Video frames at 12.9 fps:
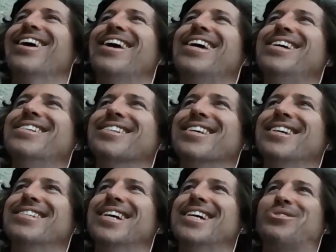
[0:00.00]
so is,
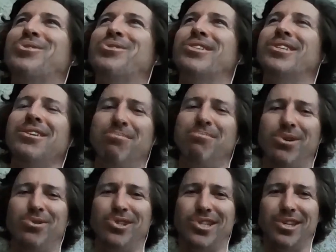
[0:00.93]
is, that daunting?
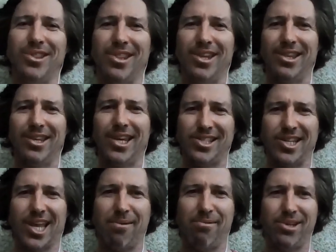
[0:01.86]
Because yes,
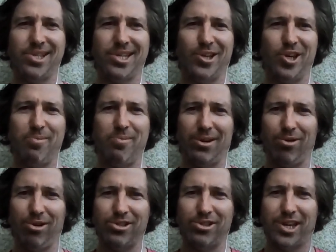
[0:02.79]
they're coming to see you, but
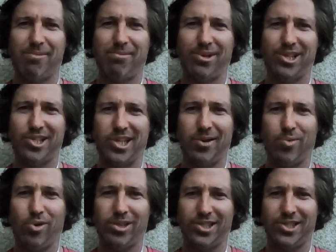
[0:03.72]
they're also coming to see
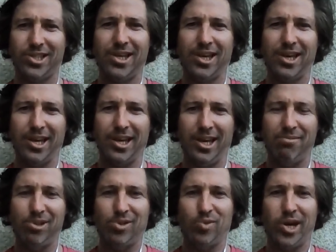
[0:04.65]
what's
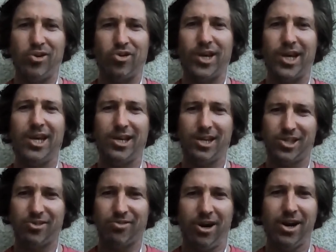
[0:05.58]
in between your
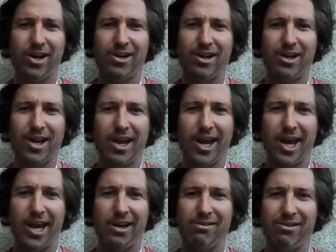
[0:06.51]
ears, right?
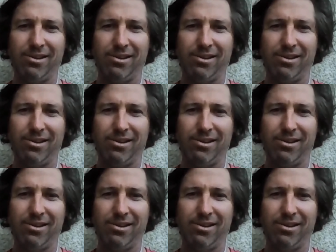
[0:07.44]
And